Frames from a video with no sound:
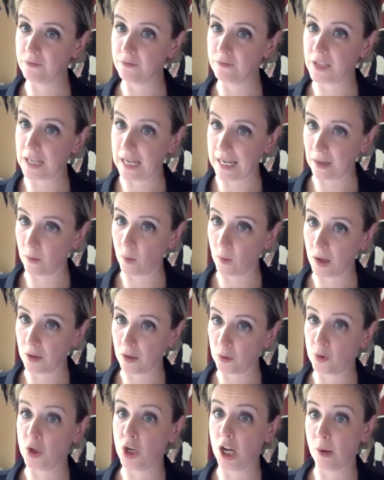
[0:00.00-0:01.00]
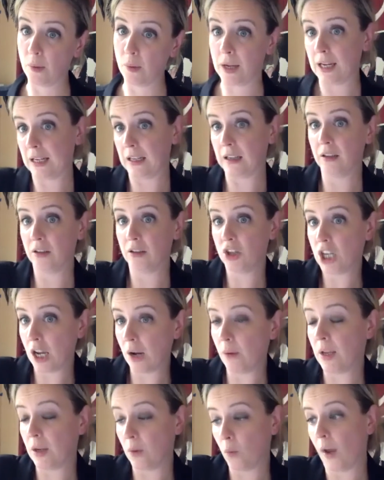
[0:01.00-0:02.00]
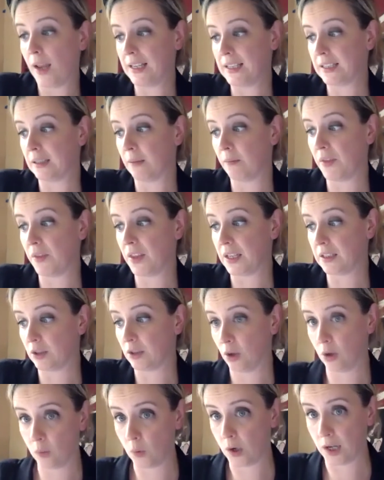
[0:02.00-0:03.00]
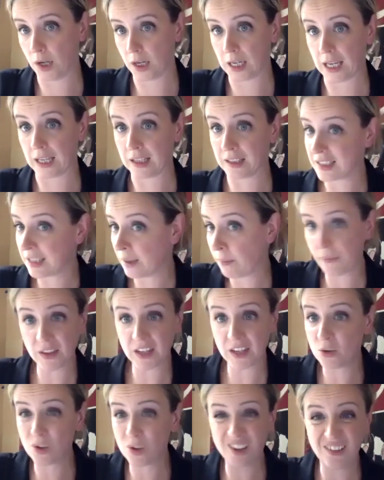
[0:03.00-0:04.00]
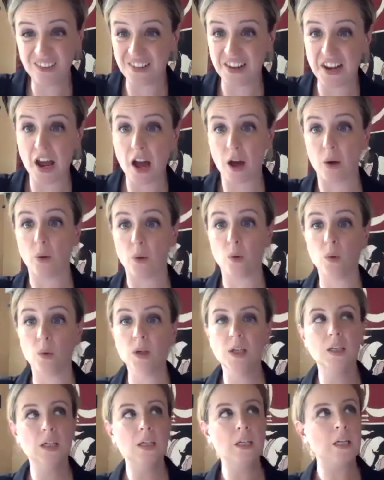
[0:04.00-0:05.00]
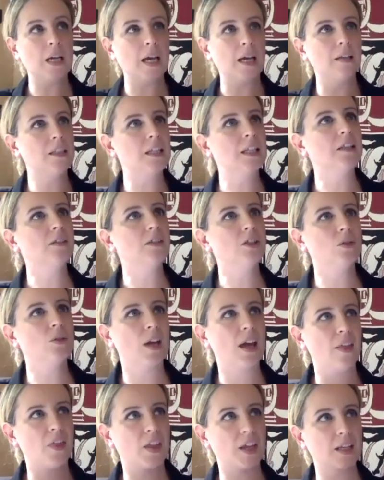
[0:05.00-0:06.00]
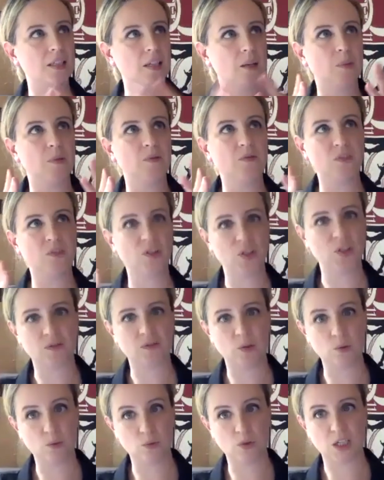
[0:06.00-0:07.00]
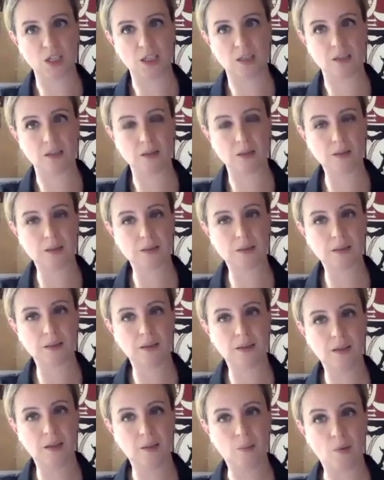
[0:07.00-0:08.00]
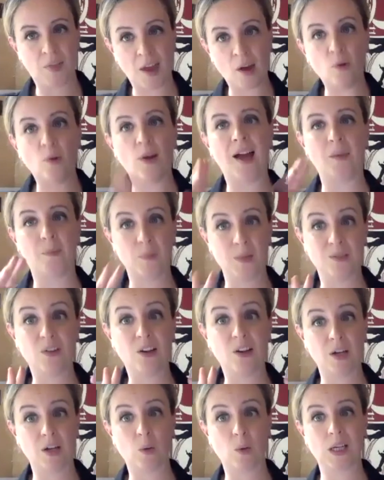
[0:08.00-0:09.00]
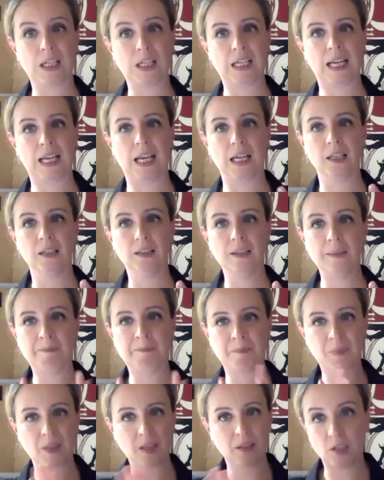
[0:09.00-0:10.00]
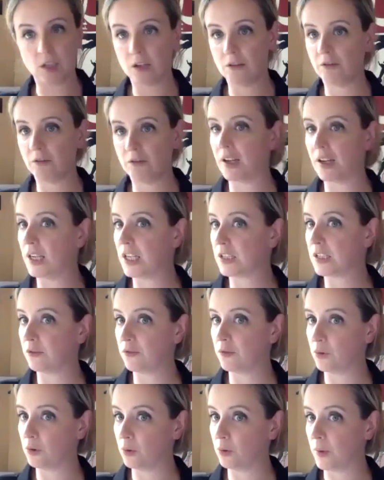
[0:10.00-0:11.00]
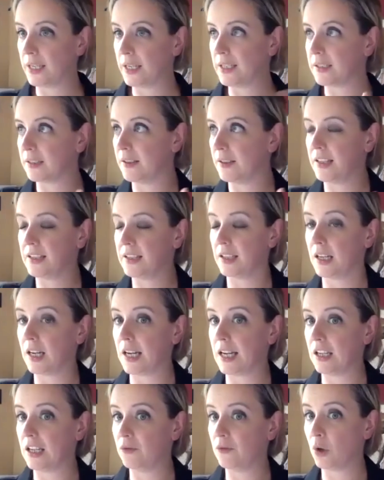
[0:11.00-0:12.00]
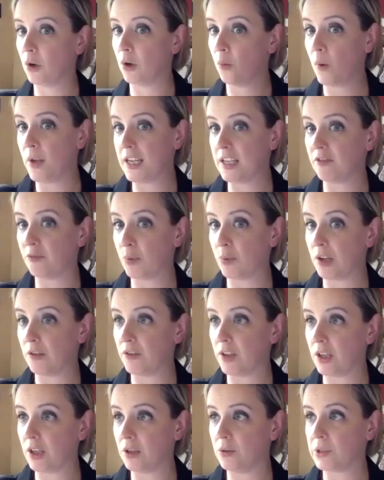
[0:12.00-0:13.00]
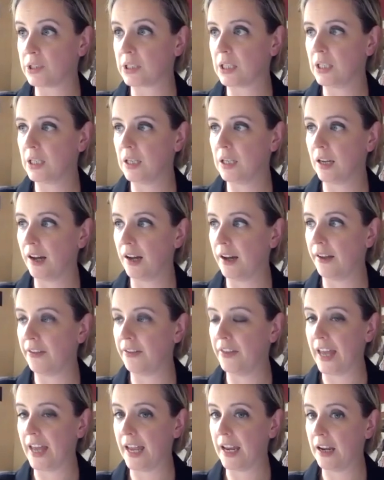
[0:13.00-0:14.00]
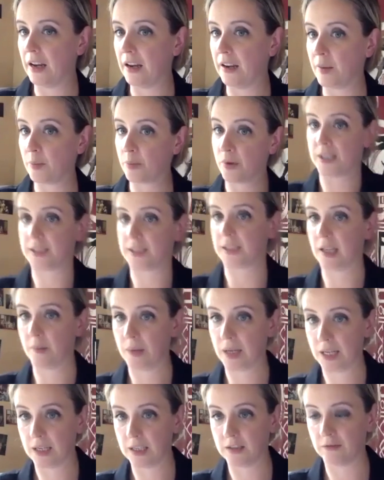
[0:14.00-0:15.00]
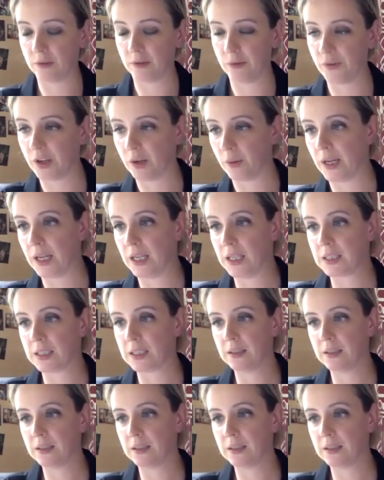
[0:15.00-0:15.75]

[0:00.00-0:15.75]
fiddling with, or knowing knowing when something's not working. And some you can't know until you get things up in front of an audience, but that all happens very quickly. So you rehearse for four weeks, and then suddenly you've got a week of previews, and then the press are coming in to review it.